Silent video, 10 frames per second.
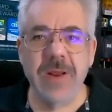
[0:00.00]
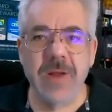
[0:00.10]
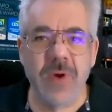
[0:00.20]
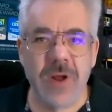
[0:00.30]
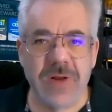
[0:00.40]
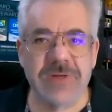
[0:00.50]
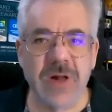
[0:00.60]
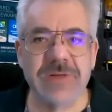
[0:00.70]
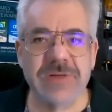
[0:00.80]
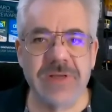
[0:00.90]
you know, we're going to
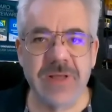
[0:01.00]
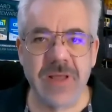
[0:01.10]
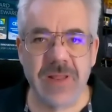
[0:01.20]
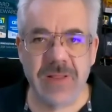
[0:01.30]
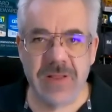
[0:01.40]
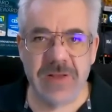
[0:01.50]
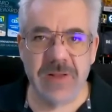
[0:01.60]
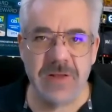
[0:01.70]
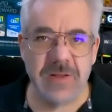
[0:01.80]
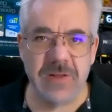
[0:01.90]
start to see the,
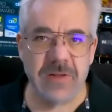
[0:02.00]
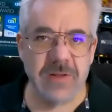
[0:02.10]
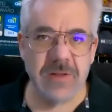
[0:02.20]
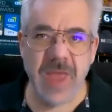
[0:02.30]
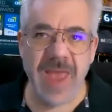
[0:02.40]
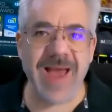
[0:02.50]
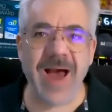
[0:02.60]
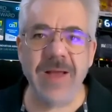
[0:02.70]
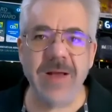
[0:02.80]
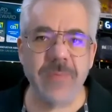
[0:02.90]
the, the, the
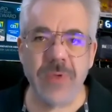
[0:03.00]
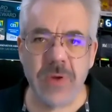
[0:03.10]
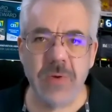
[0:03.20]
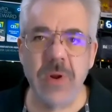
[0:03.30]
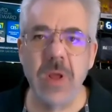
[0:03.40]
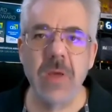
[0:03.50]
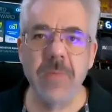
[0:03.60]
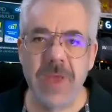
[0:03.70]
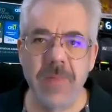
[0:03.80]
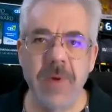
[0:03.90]
AI compute
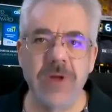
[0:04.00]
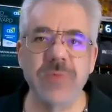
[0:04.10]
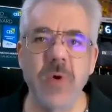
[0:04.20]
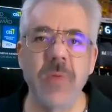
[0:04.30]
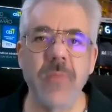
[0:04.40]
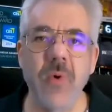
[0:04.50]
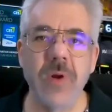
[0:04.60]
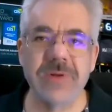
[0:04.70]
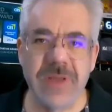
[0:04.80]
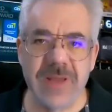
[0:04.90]
being much more
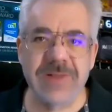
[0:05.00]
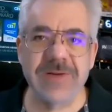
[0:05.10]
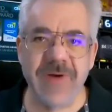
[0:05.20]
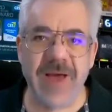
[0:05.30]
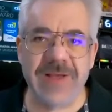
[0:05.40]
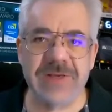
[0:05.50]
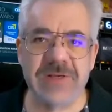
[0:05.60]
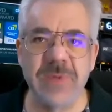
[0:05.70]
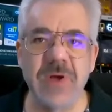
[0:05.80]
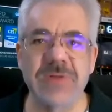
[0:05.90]
important in
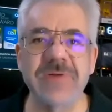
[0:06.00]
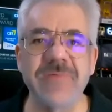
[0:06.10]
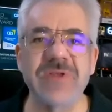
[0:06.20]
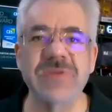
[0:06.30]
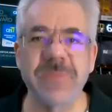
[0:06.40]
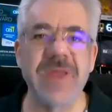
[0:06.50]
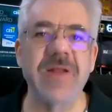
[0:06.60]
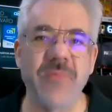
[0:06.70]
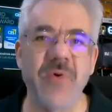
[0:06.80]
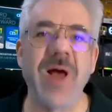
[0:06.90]
devices because of the speed
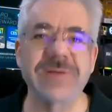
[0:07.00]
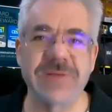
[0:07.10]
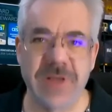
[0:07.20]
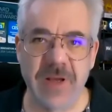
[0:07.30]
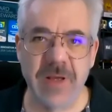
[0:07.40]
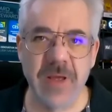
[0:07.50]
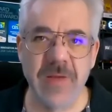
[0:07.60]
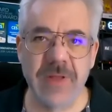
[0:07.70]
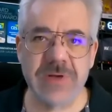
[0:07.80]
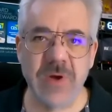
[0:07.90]
of processing
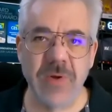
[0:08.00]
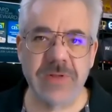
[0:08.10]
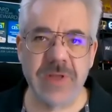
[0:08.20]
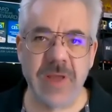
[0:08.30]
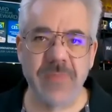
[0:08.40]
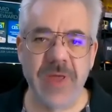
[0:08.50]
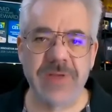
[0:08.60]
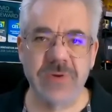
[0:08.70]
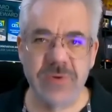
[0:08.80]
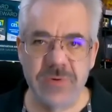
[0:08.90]
that's going to take
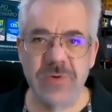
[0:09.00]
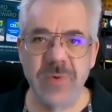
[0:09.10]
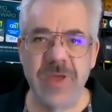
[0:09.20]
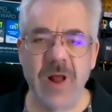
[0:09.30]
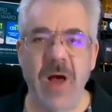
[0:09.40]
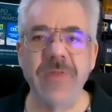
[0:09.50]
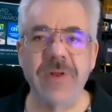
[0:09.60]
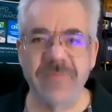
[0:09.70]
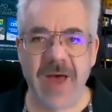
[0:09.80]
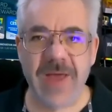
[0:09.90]
place. So you doing it on the
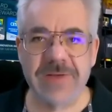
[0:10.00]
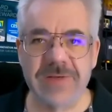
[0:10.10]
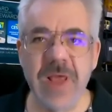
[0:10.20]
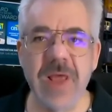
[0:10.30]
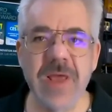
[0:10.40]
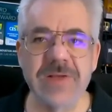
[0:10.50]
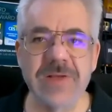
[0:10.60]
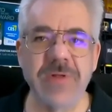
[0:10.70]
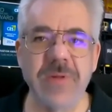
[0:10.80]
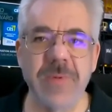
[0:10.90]
device is
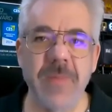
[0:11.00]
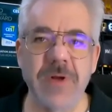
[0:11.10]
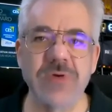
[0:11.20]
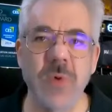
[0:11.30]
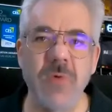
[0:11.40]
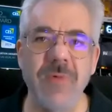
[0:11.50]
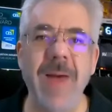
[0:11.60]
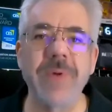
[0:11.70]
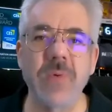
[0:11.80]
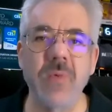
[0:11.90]
going to be a much more
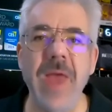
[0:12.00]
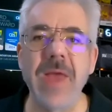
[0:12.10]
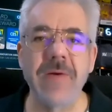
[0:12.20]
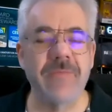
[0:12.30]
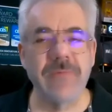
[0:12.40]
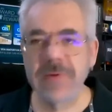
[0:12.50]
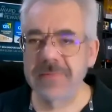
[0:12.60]
rapid way of